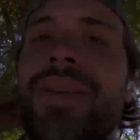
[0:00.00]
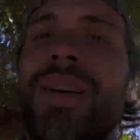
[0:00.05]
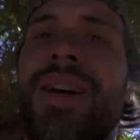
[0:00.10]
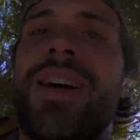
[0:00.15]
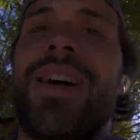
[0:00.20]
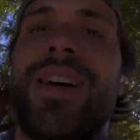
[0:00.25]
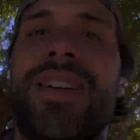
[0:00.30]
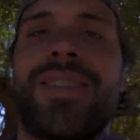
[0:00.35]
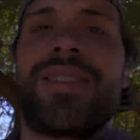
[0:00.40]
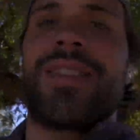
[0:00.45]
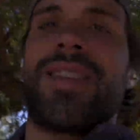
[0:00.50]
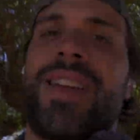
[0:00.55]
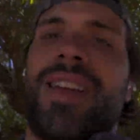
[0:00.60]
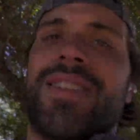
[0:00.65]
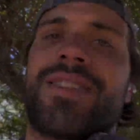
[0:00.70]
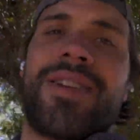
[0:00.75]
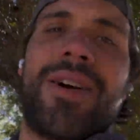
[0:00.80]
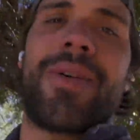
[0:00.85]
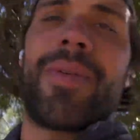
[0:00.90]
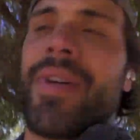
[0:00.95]
guys
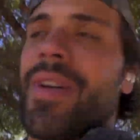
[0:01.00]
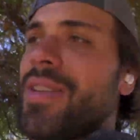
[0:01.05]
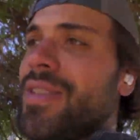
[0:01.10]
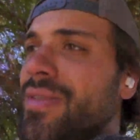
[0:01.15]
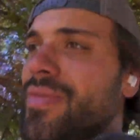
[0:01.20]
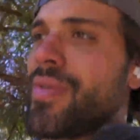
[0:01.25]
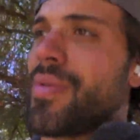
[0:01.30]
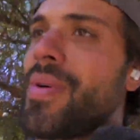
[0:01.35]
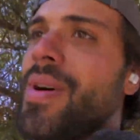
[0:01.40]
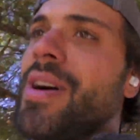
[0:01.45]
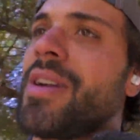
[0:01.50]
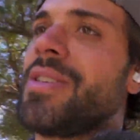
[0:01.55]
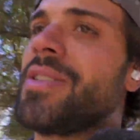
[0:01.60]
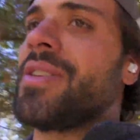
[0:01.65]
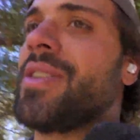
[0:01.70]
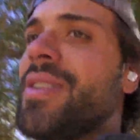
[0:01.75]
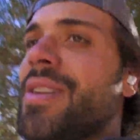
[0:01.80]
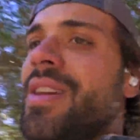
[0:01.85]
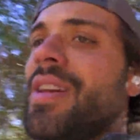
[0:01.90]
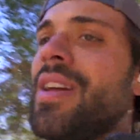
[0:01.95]
as always for
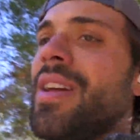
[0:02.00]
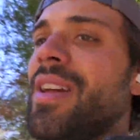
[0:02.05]
watching,